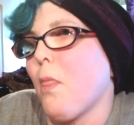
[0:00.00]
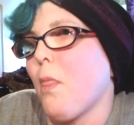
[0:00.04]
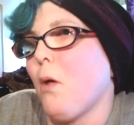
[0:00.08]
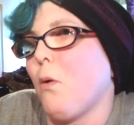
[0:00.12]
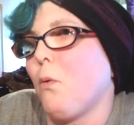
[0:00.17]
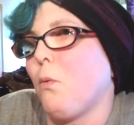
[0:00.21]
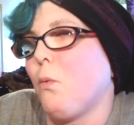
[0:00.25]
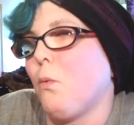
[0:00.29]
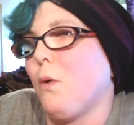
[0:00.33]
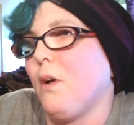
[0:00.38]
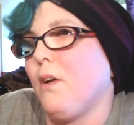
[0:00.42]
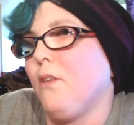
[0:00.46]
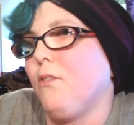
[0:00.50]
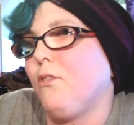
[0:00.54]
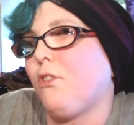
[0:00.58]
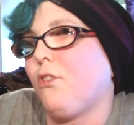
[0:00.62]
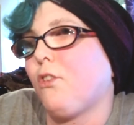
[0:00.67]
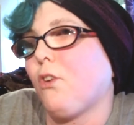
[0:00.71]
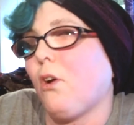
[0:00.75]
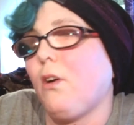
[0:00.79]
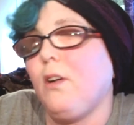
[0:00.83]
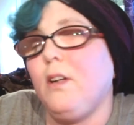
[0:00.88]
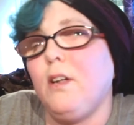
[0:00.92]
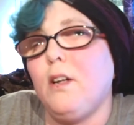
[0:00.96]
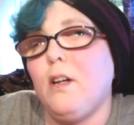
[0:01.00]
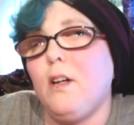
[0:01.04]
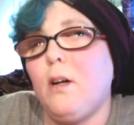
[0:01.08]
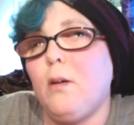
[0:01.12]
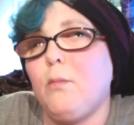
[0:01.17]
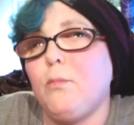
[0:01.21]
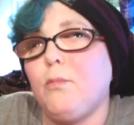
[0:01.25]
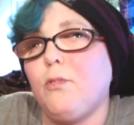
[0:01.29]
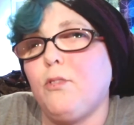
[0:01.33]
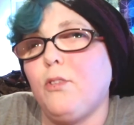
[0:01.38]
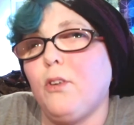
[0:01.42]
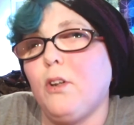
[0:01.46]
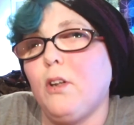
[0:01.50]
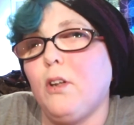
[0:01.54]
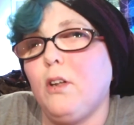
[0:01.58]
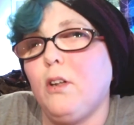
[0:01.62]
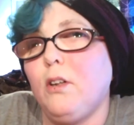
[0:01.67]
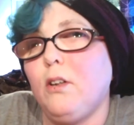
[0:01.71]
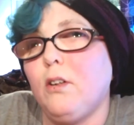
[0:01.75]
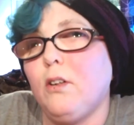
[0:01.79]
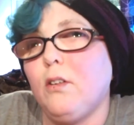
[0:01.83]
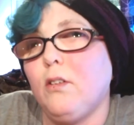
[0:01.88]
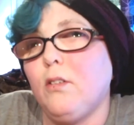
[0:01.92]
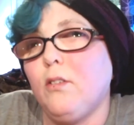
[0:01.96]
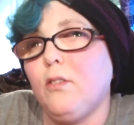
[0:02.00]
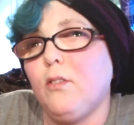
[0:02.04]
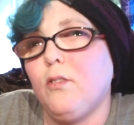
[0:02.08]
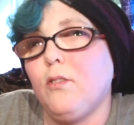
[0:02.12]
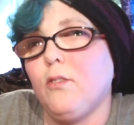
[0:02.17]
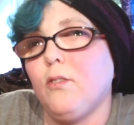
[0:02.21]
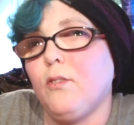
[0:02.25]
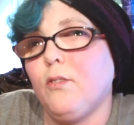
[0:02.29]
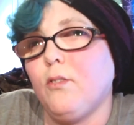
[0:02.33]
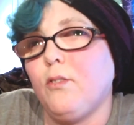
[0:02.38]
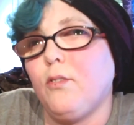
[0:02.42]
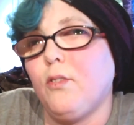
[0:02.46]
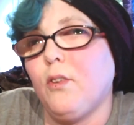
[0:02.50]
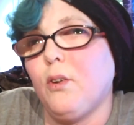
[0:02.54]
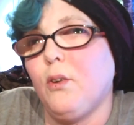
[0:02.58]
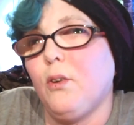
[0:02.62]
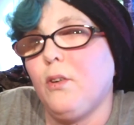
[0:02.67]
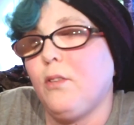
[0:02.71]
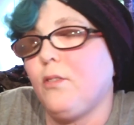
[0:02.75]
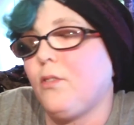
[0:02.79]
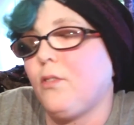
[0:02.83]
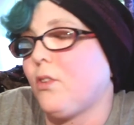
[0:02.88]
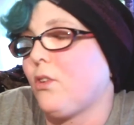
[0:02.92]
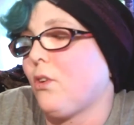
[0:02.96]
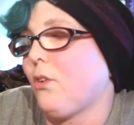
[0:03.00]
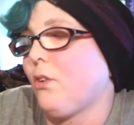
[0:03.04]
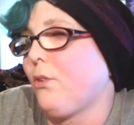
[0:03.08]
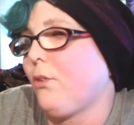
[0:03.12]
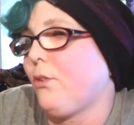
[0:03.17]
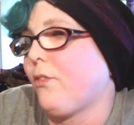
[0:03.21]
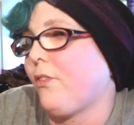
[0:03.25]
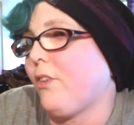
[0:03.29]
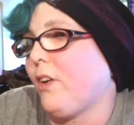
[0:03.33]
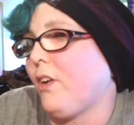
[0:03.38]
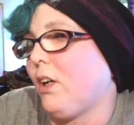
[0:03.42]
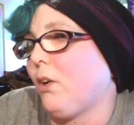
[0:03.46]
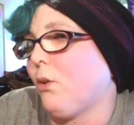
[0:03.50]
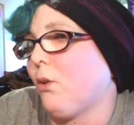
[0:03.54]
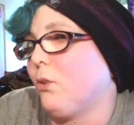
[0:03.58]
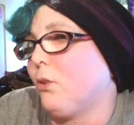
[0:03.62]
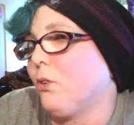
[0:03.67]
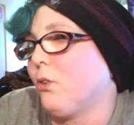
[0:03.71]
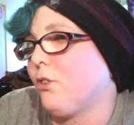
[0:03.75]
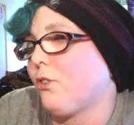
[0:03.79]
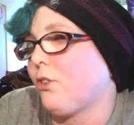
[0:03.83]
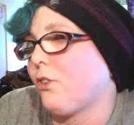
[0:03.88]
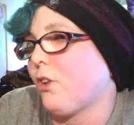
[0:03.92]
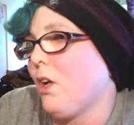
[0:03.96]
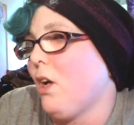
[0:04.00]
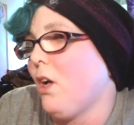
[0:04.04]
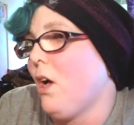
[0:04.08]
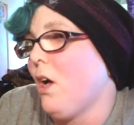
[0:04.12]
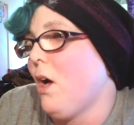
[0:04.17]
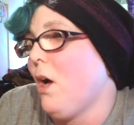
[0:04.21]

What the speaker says: with signing up for a photography course.